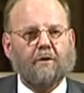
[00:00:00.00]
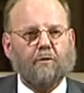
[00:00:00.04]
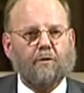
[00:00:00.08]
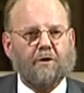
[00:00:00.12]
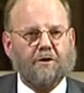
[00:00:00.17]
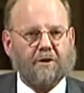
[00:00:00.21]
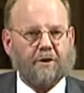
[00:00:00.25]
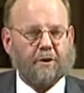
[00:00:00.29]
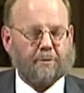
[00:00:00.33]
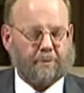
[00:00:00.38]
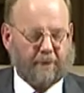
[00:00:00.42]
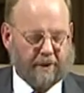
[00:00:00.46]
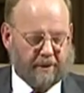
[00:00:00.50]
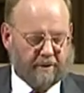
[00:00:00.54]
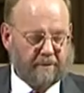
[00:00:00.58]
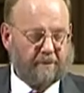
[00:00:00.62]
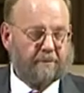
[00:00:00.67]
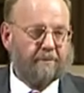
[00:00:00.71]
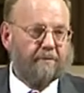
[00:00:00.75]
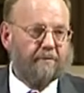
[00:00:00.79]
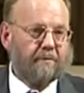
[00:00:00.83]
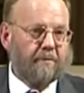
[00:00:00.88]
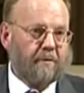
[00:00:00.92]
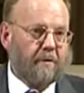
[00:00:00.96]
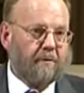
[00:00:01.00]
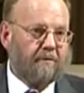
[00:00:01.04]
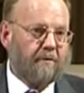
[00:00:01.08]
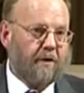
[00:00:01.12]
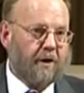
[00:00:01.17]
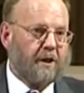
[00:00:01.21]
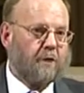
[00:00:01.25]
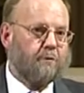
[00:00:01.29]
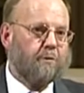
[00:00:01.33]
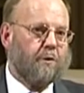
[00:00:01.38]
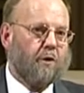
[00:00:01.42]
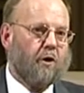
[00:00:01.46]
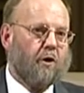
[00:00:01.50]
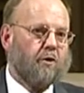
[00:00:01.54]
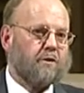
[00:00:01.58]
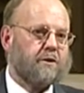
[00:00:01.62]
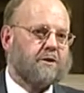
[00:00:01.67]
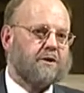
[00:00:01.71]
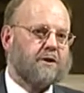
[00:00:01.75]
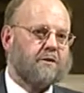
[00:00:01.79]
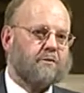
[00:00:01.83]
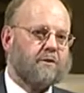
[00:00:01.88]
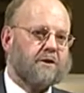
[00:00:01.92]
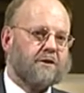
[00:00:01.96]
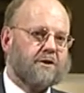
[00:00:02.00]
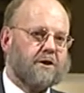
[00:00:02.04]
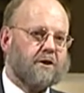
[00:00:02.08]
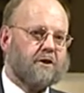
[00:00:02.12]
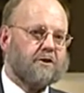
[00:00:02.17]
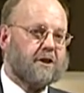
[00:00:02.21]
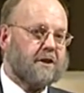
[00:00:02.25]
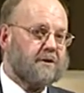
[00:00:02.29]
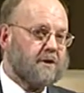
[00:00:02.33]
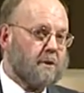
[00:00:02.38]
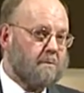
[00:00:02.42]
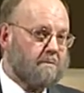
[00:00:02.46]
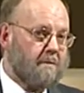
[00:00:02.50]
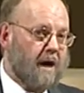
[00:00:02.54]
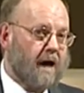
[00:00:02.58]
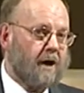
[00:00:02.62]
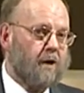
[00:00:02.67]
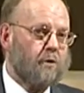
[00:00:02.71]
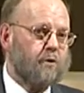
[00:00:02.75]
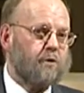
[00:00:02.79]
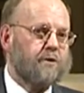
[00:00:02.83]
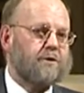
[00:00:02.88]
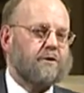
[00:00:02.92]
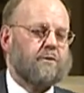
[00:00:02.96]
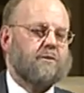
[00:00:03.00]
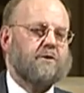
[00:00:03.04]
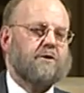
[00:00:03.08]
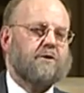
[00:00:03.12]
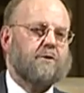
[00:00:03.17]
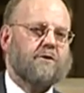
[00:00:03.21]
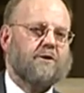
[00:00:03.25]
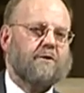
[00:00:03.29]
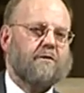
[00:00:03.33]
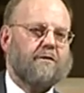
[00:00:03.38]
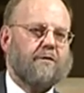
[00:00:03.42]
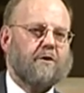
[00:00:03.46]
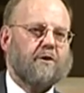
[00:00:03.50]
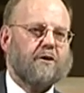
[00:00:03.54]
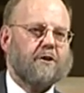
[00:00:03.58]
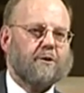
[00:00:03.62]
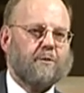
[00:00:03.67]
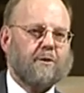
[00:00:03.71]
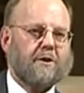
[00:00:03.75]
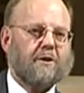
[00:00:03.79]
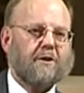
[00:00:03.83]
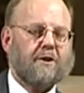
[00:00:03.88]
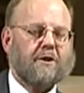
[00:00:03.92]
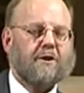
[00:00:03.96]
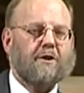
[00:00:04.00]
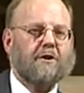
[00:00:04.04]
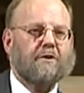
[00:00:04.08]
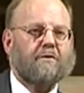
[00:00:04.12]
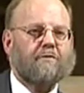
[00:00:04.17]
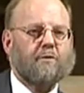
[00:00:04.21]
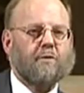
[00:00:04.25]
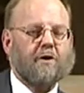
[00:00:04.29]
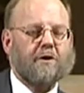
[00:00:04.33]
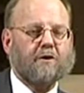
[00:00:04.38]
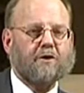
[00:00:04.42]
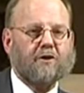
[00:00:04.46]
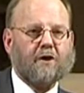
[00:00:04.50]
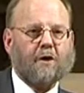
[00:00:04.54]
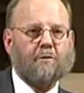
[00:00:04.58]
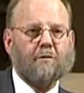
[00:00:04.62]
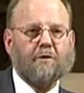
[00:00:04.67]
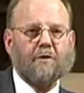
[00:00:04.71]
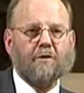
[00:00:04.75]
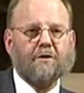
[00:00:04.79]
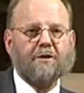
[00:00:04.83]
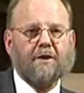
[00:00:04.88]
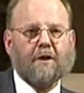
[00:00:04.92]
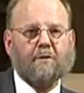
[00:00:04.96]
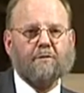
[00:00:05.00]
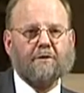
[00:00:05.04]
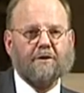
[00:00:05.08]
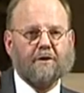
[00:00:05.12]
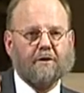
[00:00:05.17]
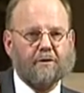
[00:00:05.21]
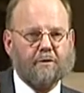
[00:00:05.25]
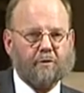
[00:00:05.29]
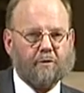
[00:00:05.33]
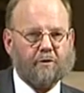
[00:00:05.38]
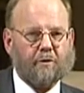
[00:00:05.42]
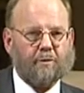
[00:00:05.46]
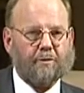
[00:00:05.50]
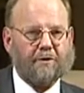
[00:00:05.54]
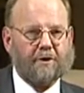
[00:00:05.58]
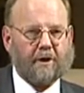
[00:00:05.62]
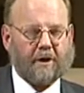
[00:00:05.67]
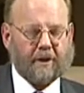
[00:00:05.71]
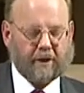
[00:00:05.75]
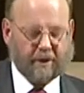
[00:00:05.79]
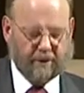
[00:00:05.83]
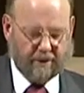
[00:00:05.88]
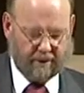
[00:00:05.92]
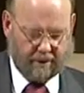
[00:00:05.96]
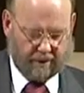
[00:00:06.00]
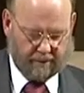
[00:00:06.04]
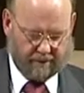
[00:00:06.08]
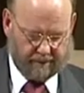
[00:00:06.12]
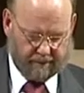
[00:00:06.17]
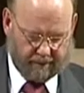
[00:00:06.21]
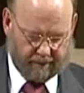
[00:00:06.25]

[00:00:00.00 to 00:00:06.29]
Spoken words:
which has been very important in research in the mouse, which was the first species from which embryo stem cells were obtained.